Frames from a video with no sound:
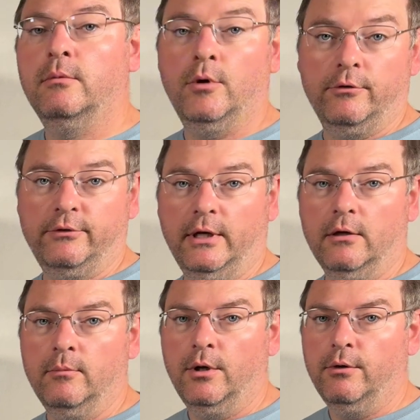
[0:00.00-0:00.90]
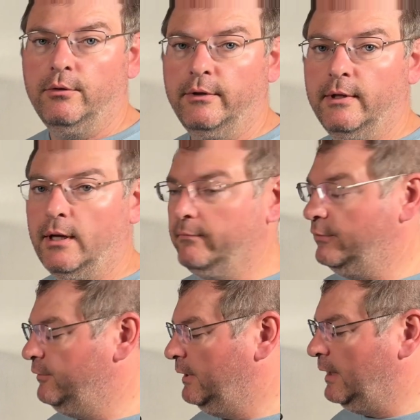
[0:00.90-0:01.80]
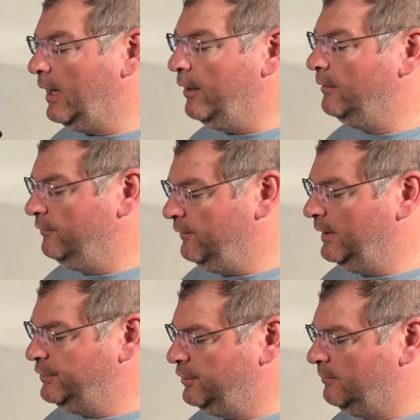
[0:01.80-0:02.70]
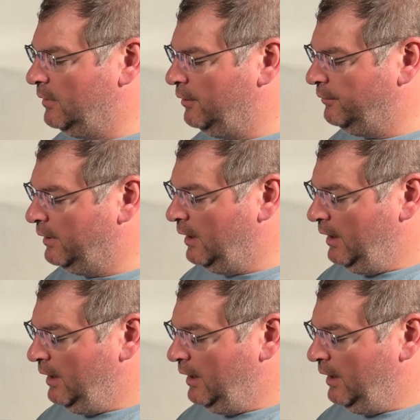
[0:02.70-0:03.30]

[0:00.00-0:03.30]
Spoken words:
motorcycle mode, and then obviously an air inflation mode.